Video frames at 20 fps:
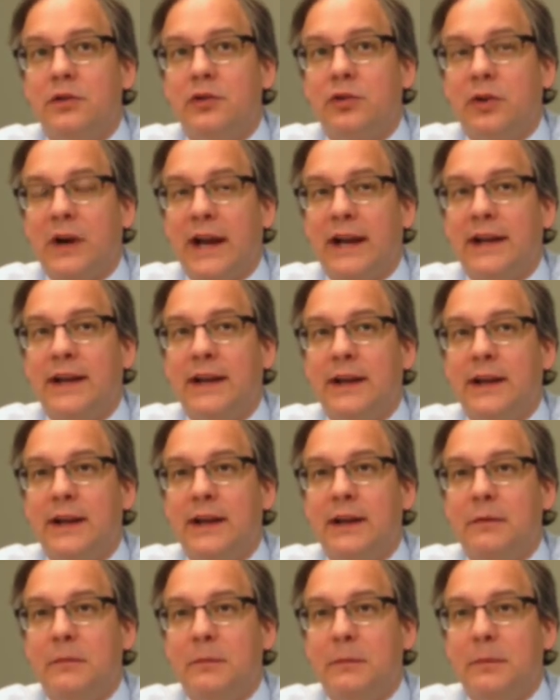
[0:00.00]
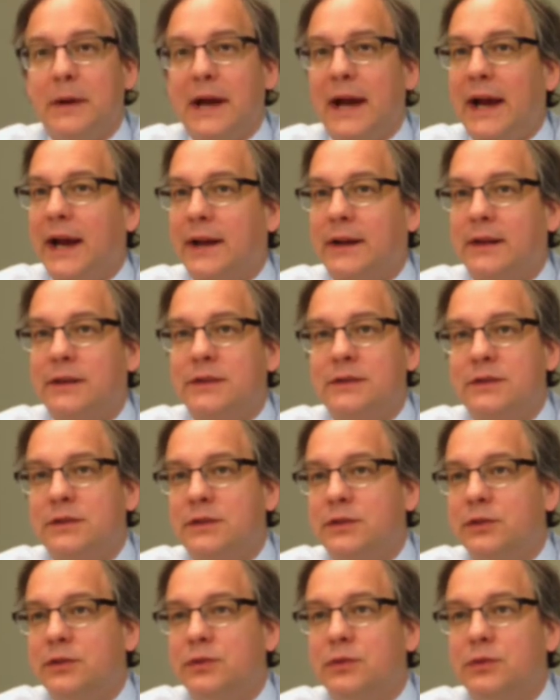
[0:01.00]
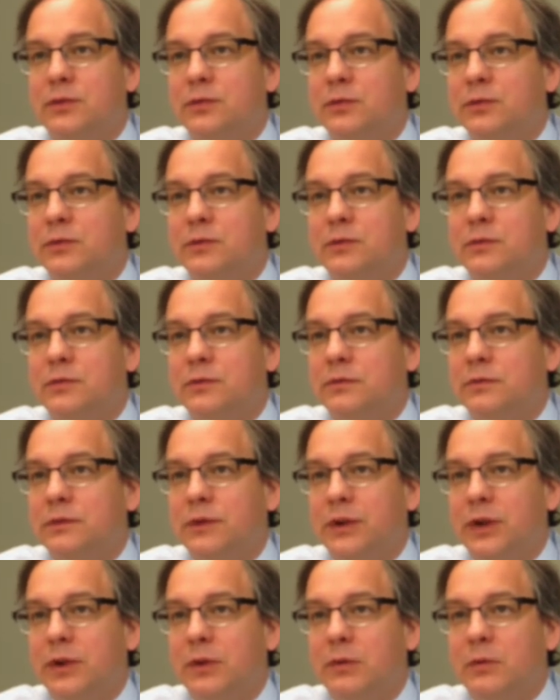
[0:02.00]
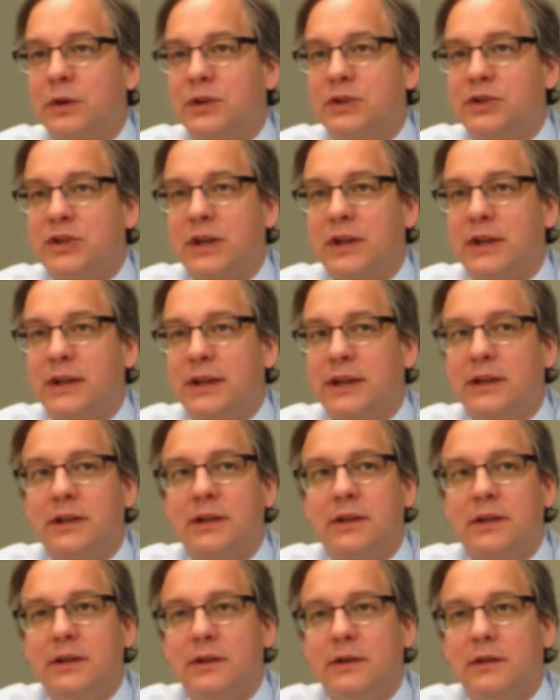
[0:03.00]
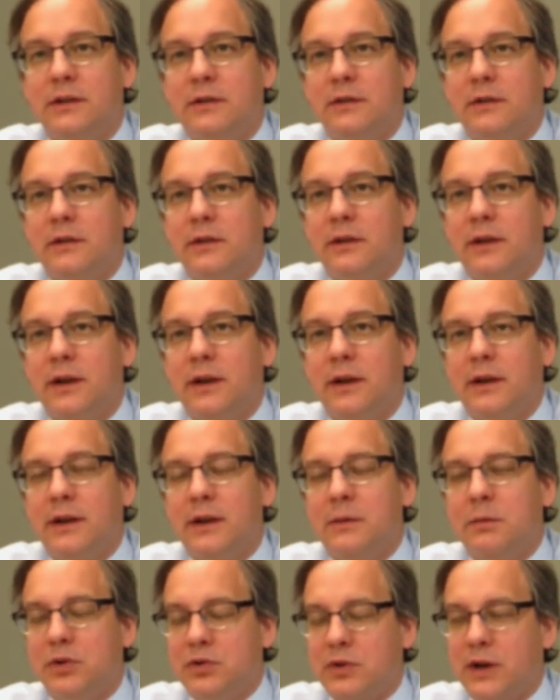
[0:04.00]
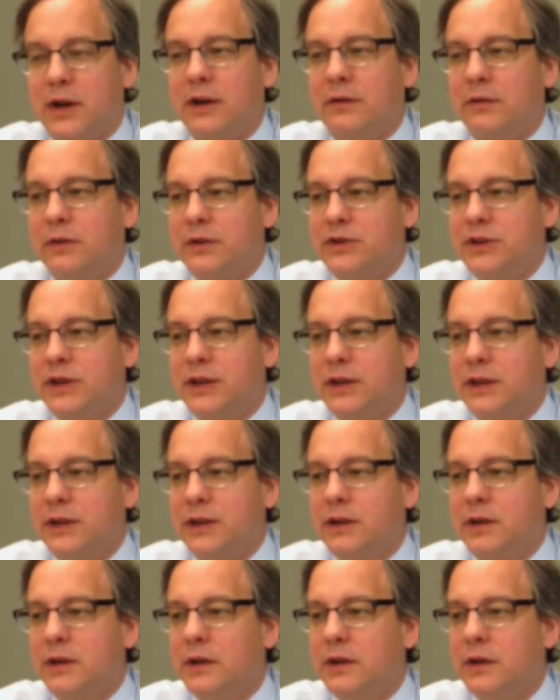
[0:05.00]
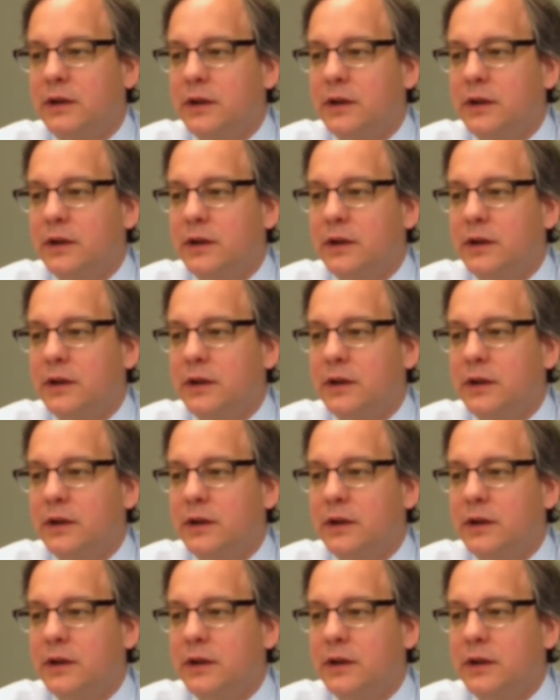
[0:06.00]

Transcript: tracking it back to, what she had eaten and keeping track of what she had eaten.